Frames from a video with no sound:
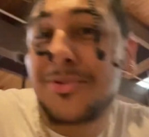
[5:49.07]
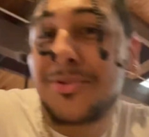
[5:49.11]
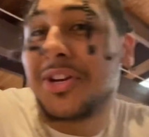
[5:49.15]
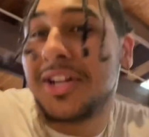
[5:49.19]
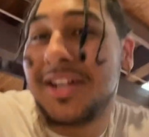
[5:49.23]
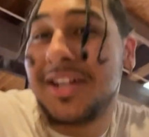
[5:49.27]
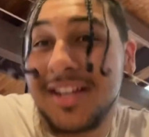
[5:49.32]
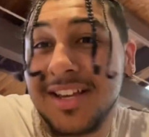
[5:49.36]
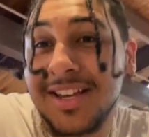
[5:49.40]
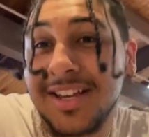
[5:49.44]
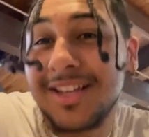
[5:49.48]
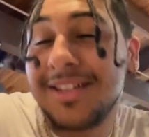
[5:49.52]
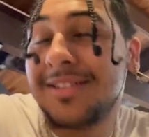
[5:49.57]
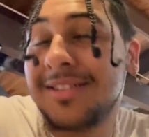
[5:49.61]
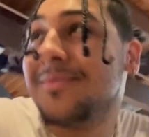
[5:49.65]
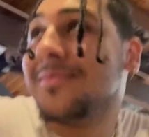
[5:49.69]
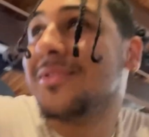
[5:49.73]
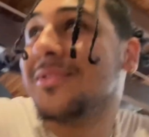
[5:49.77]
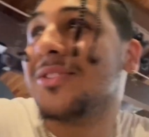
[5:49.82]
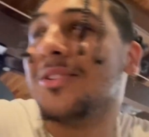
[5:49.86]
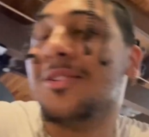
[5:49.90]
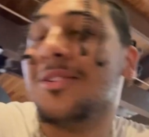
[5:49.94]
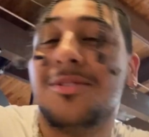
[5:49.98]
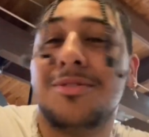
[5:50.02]
trying to eat,
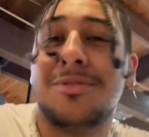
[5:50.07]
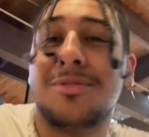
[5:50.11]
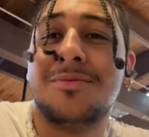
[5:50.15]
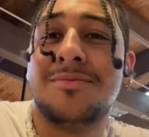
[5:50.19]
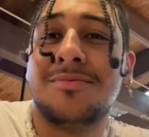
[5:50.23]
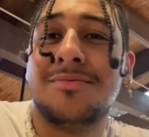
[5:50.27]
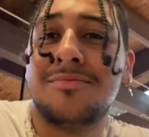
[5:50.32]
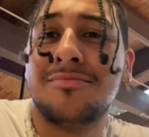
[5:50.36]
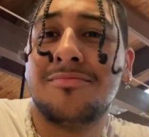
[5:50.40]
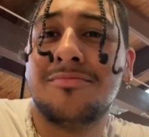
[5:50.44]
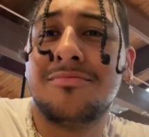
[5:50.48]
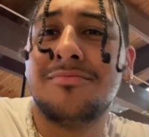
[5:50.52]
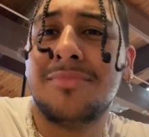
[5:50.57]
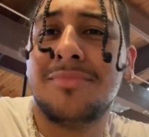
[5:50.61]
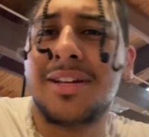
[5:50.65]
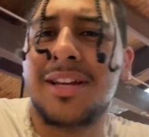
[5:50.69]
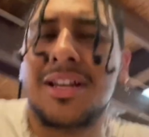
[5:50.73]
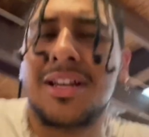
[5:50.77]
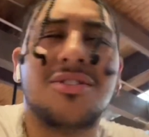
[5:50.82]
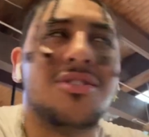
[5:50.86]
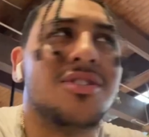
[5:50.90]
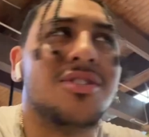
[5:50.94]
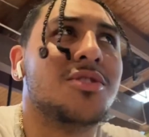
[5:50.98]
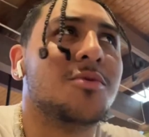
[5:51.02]
so I might
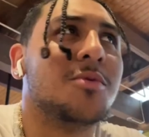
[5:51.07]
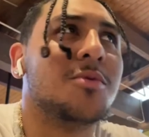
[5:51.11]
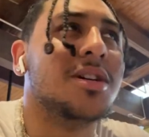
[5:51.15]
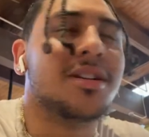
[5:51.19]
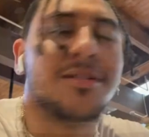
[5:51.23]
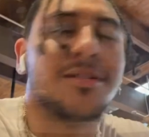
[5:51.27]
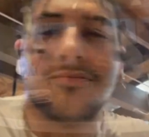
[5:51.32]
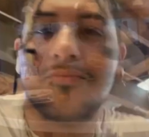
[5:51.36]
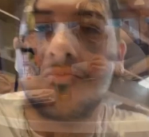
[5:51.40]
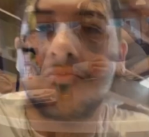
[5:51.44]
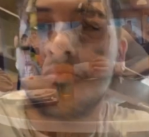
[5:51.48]
get this quick. All